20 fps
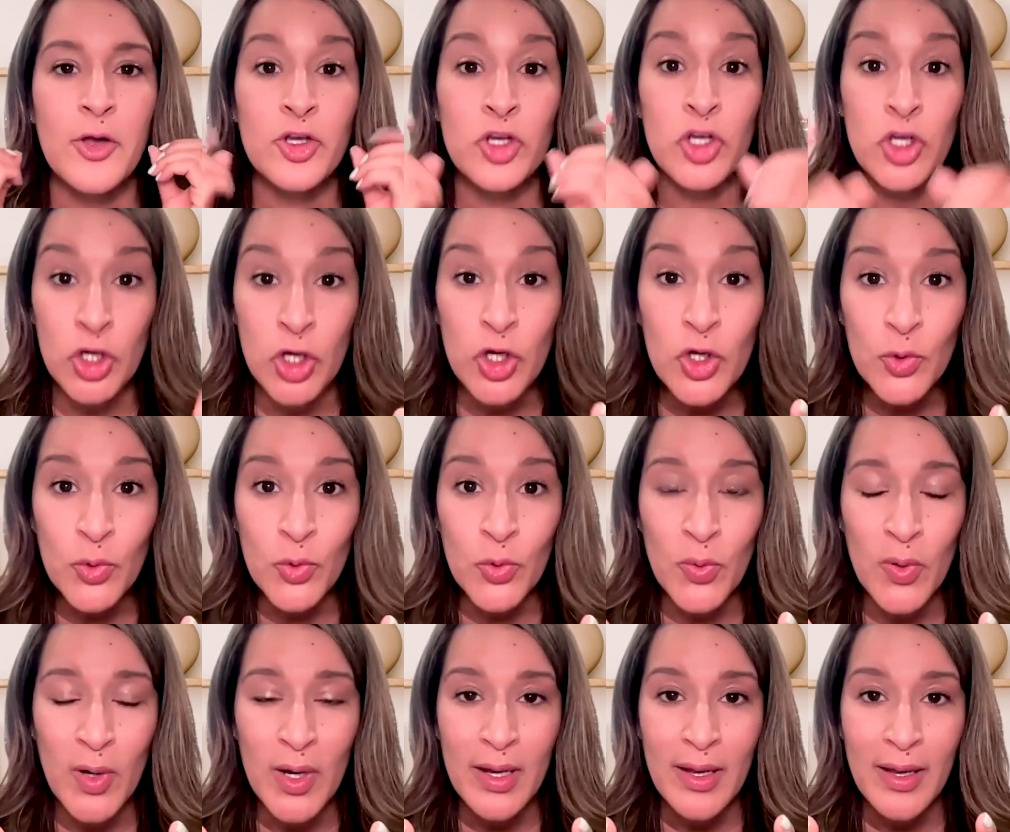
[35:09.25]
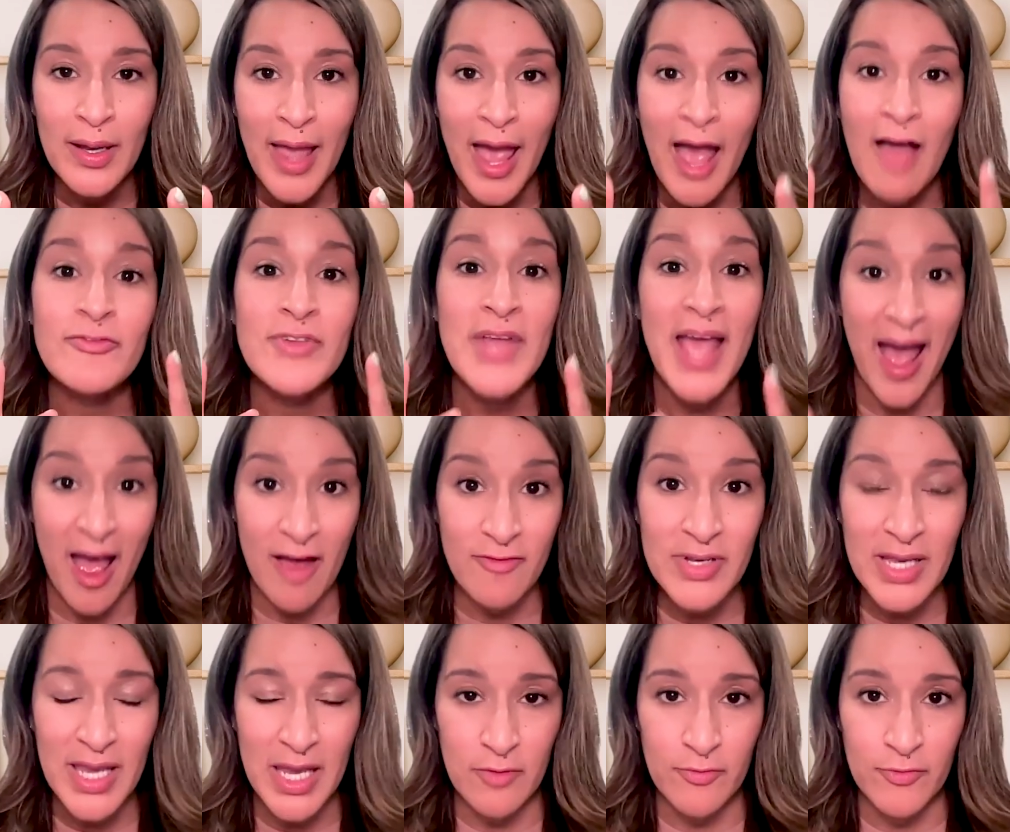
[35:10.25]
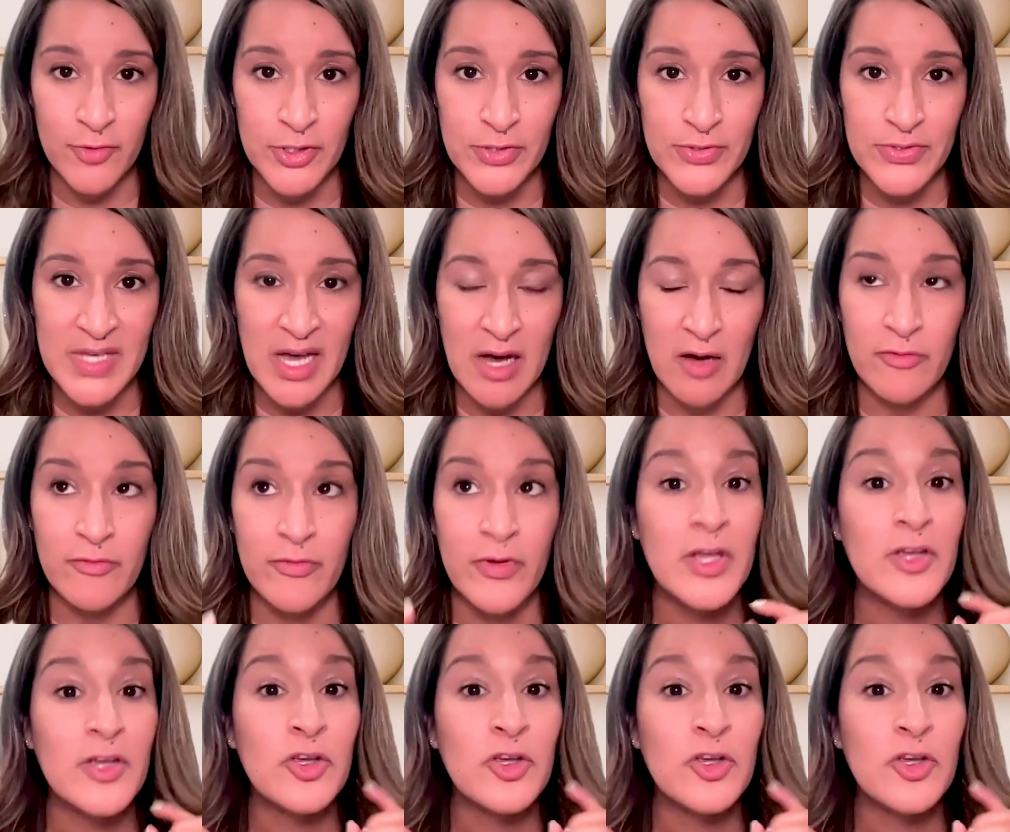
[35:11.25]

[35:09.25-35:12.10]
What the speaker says: You have to advocate for yourself.